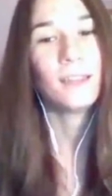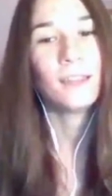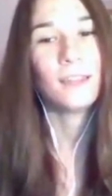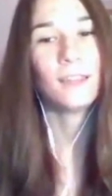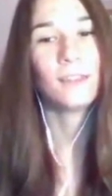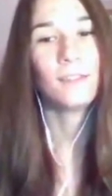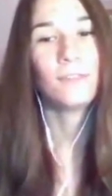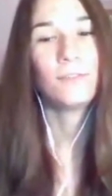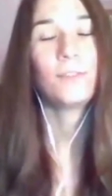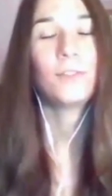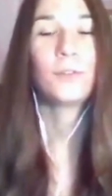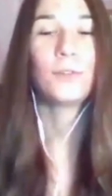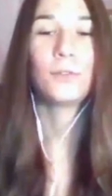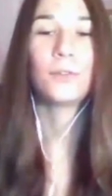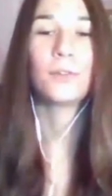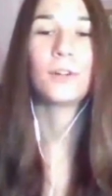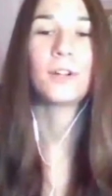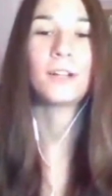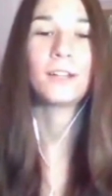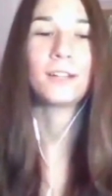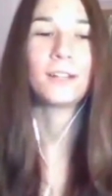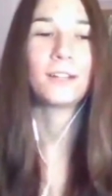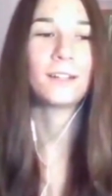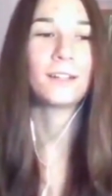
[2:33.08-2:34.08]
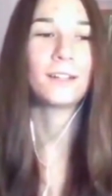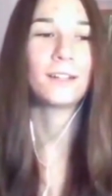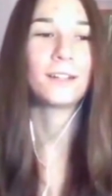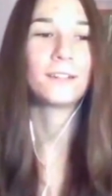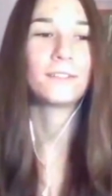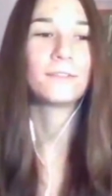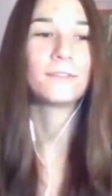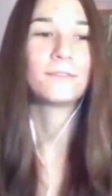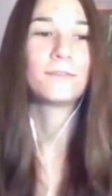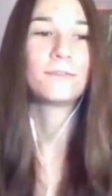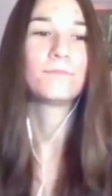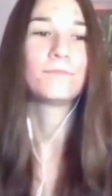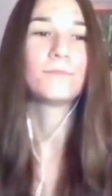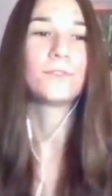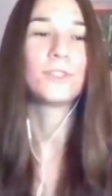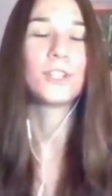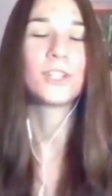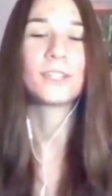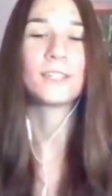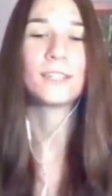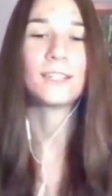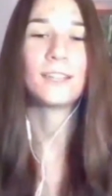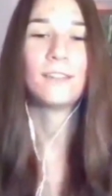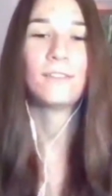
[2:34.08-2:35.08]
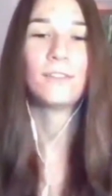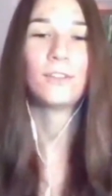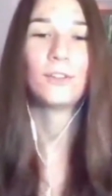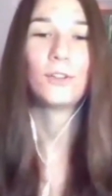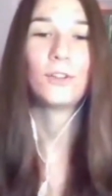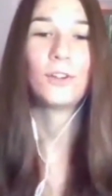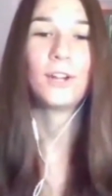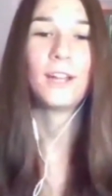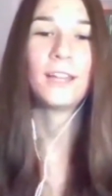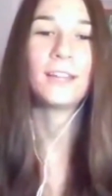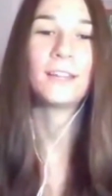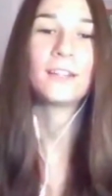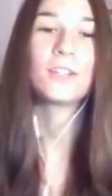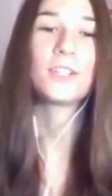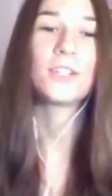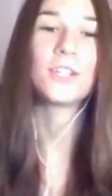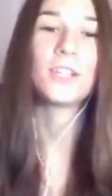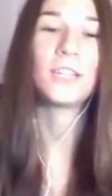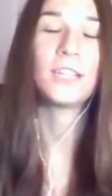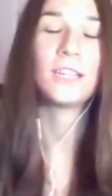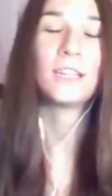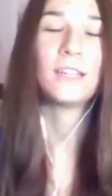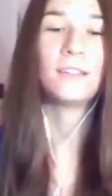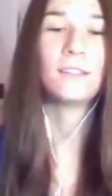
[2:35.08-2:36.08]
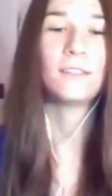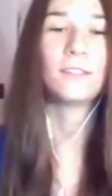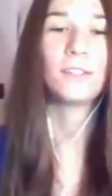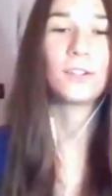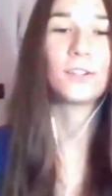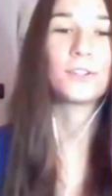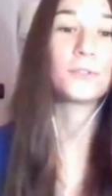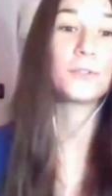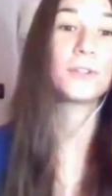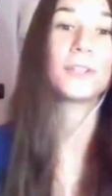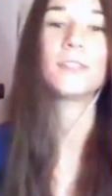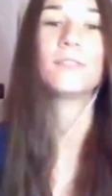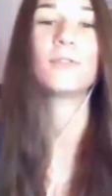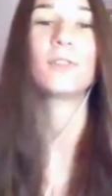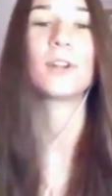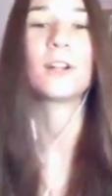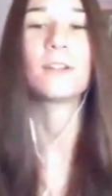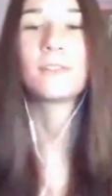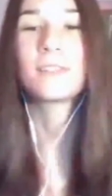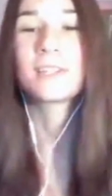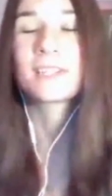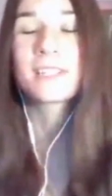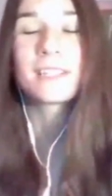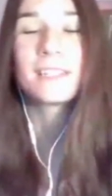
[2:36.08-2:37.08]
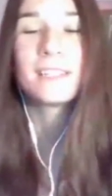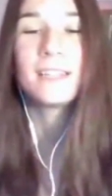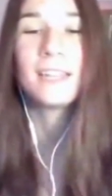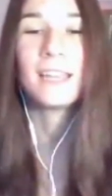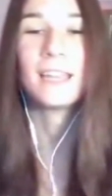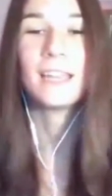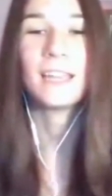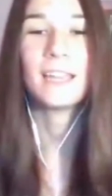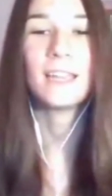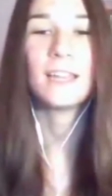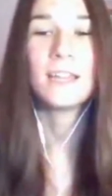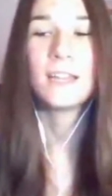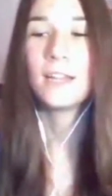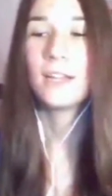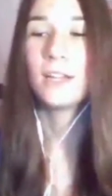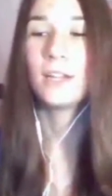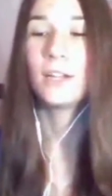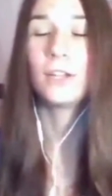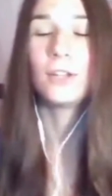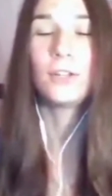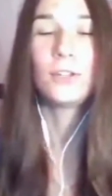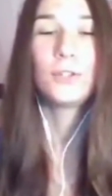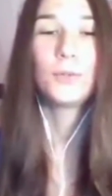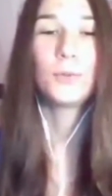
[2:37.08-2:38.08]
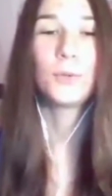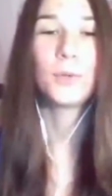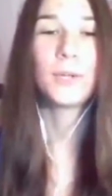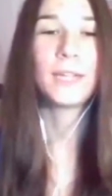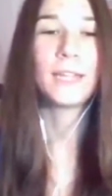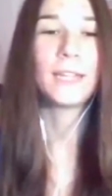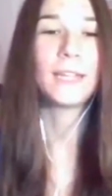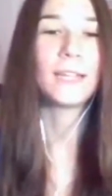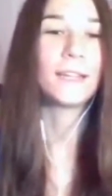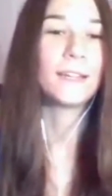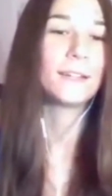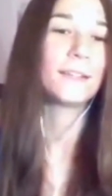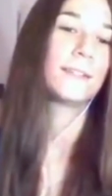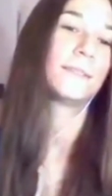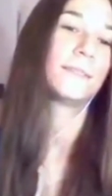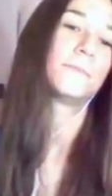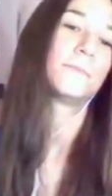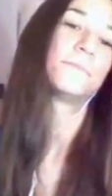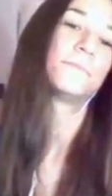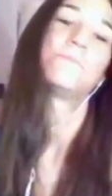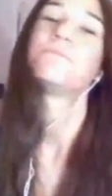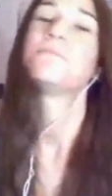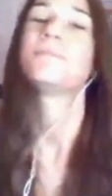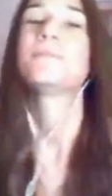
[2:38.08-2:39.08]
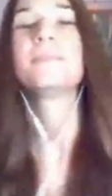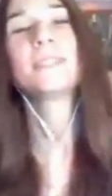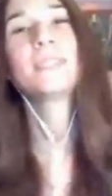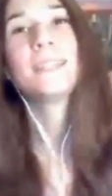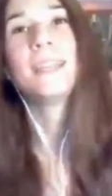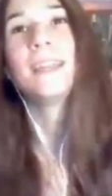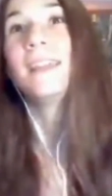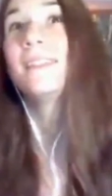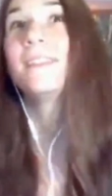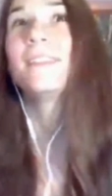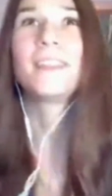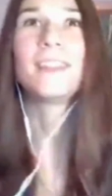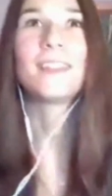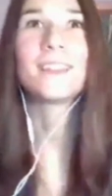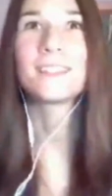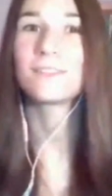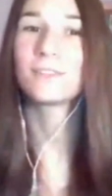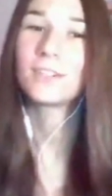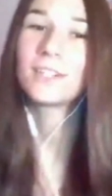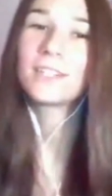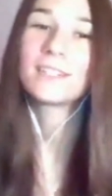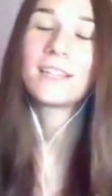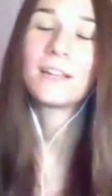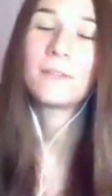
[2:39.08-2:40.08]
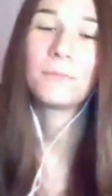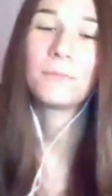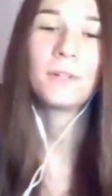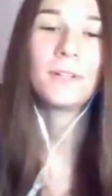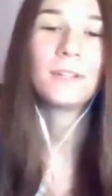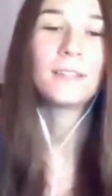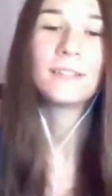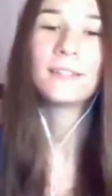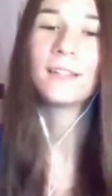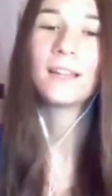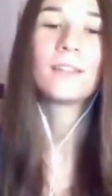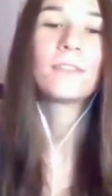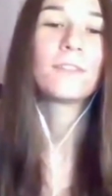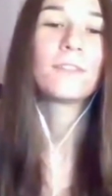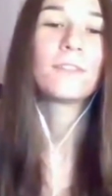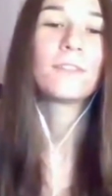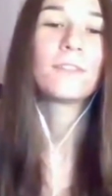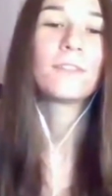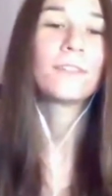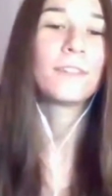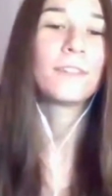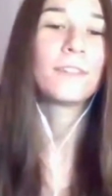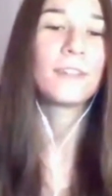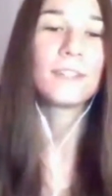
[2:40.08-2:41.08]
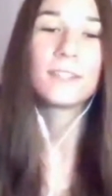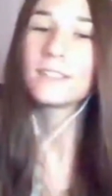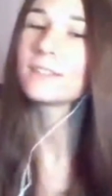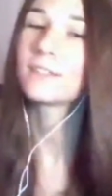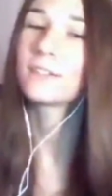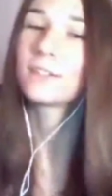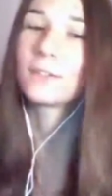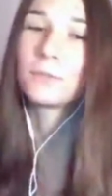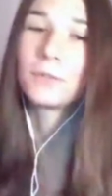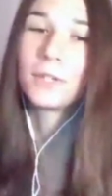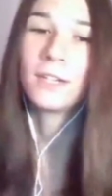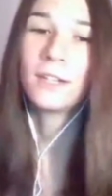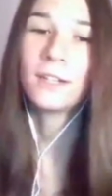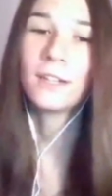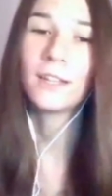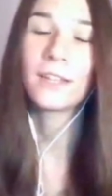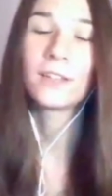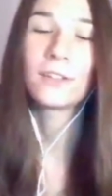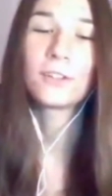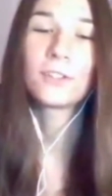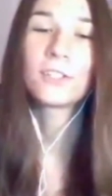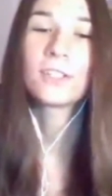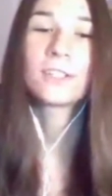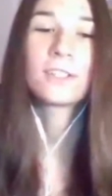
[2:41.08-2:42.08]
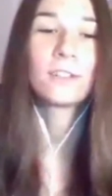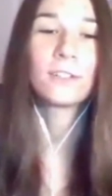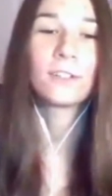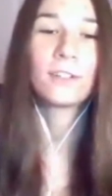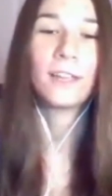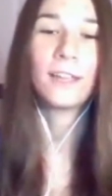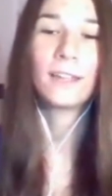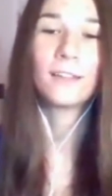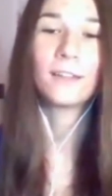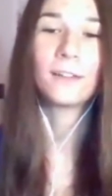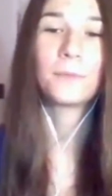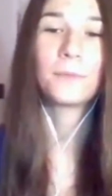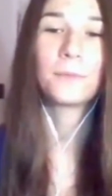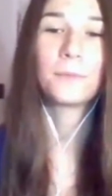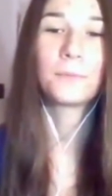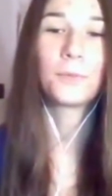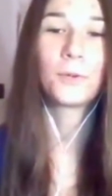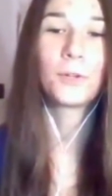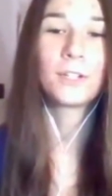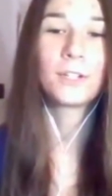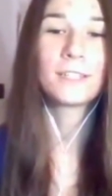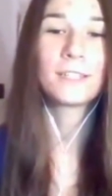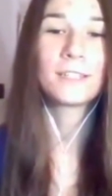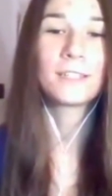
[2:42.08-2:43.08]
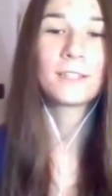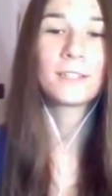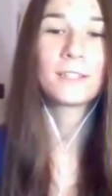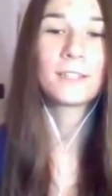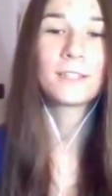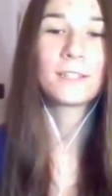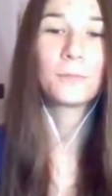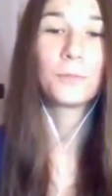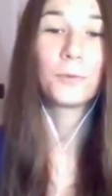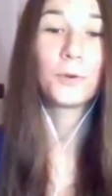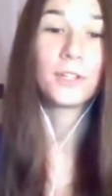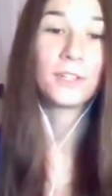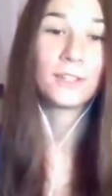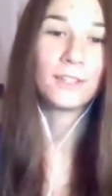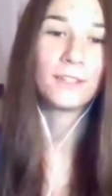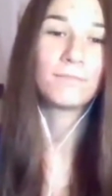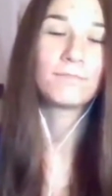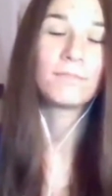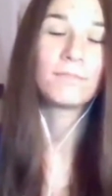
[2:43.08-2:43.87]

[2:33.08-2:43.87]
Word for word: If you just have your energy, your 24 hours a day doing 10 things, for example, none of it is going to work and you're just going to end up more disappointed.